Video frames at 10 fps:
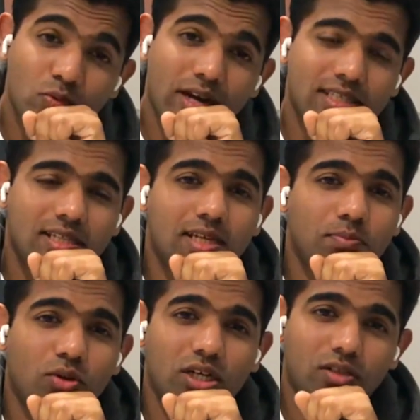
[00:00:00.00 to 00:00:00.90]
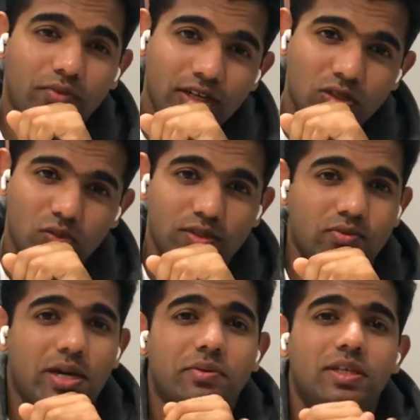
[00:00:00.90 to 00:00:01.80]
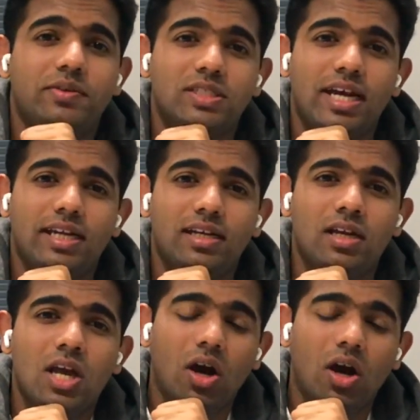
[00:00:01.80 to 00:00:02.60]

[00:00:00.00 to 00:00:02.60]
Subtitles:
watch the important videos which we have in our channel,